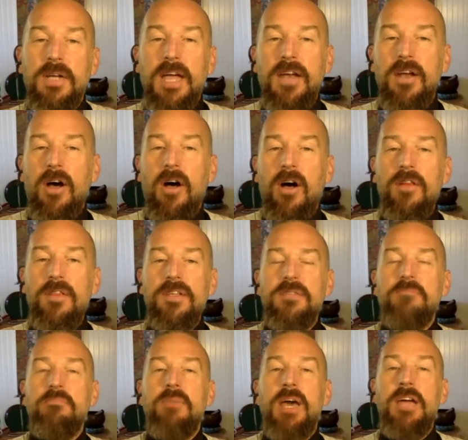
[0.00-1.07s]
And all this
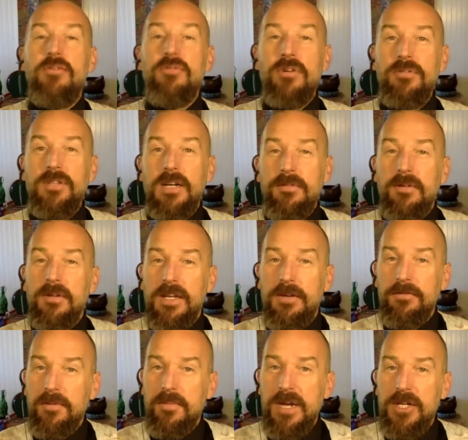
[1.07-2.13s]
micro level
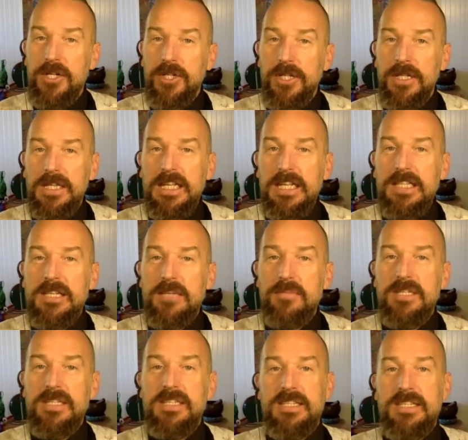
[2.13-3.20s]
information leads up
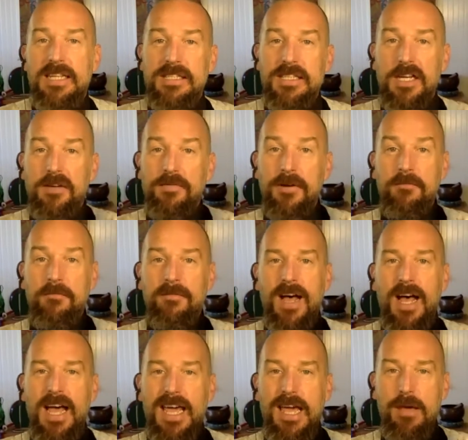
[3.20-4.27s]
to the sense of a
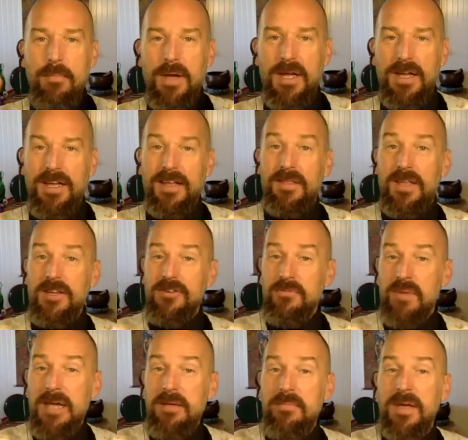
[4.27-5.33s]
vibe that you
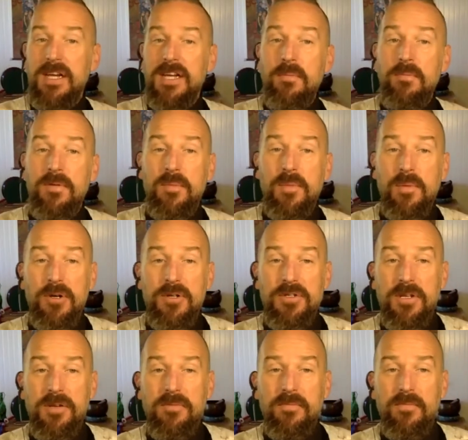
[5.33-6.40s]
might pick up from a person.